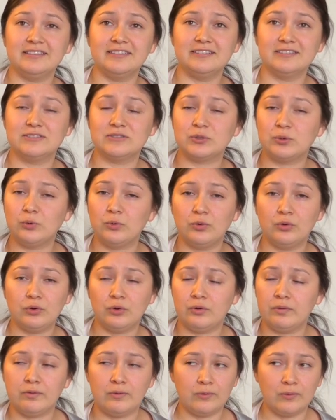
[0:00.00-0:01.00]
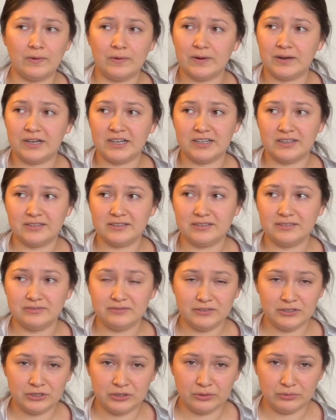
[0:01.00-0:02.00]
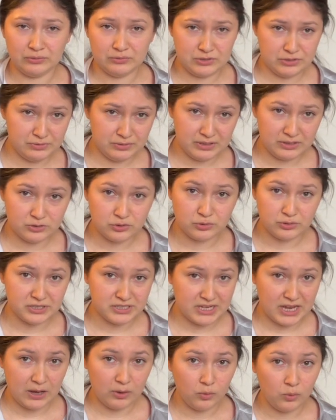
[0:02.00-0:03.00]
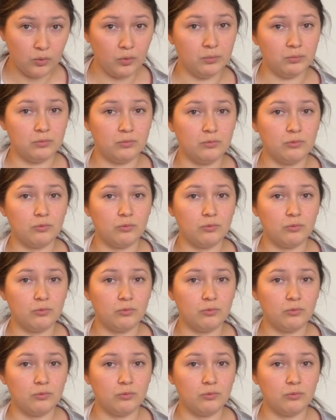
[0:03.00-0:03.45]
school, or, you know, doing chores at home.